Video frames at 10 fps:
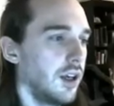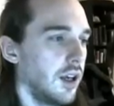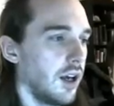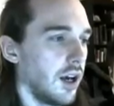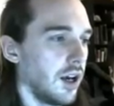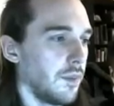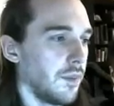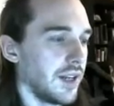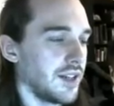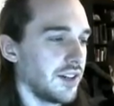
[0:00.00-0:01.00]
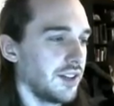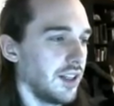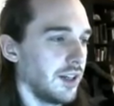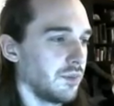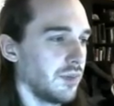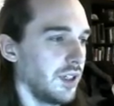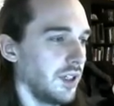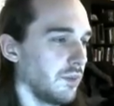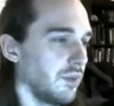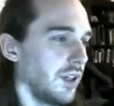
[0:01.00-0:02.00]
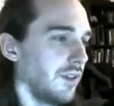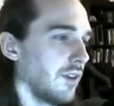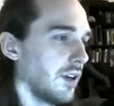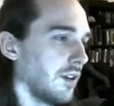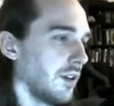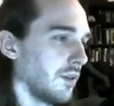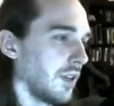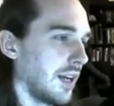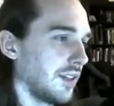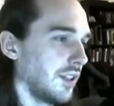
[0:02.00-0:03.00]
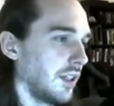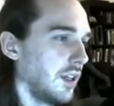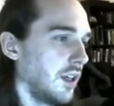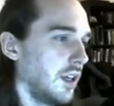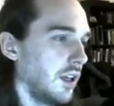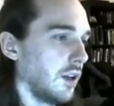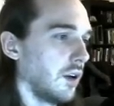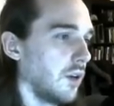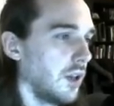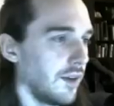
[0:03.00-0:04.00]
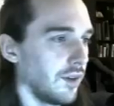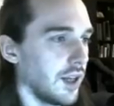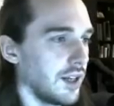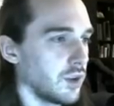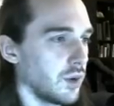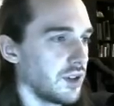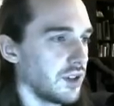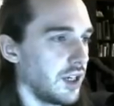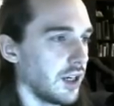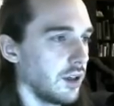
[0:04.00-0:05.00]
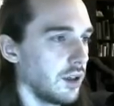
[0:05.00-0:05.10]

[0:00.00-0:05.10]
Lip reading: and it's actually like pretty fun and relaxing. You know, if your light source is here,